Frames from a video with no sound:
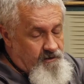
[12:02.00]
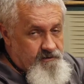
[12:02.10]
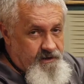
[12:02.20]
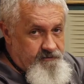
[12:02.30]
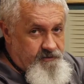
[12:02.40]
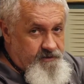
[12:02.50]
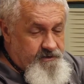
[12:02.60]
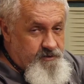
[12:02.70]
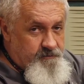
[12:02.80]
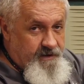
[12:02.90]
I'll go through the
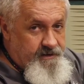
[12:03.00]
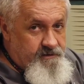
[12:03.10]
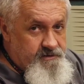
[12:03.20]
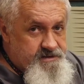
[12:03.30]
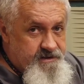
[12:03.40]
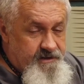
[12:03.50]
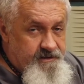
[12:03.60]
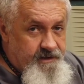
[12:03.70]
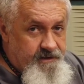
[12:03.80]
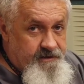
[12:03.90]
two manuals
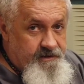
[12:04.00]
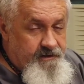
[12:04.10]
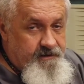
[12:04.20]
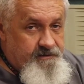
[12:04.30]
and then